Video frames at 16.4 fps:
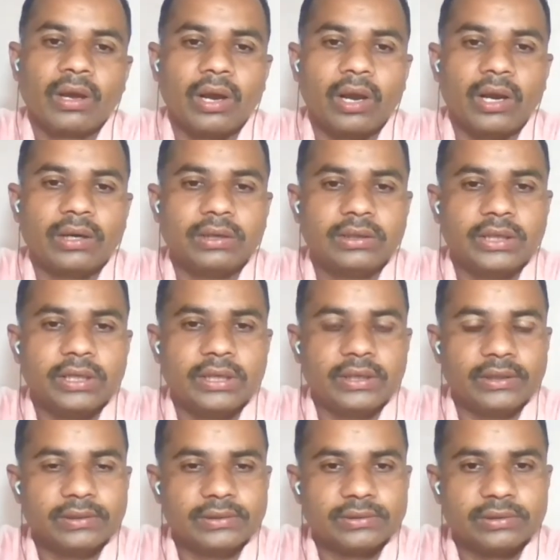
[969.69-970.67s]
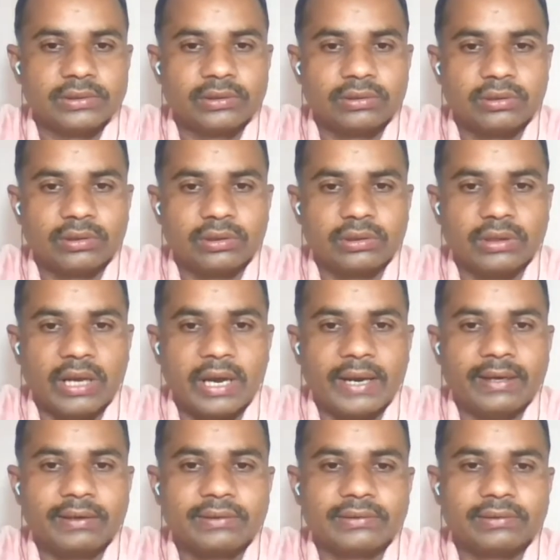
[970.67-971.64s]
and days and
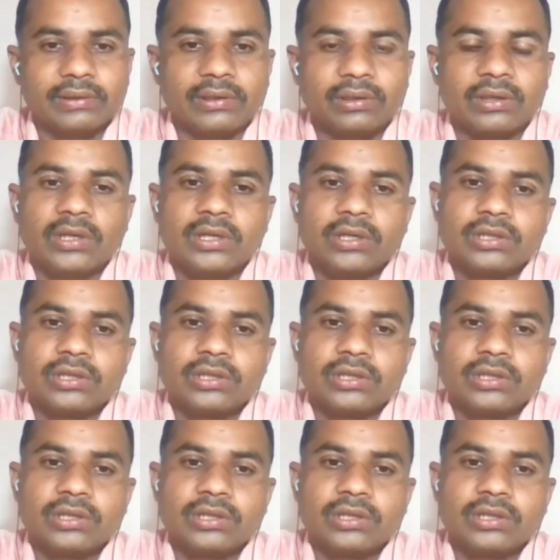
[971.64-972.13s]
nights, and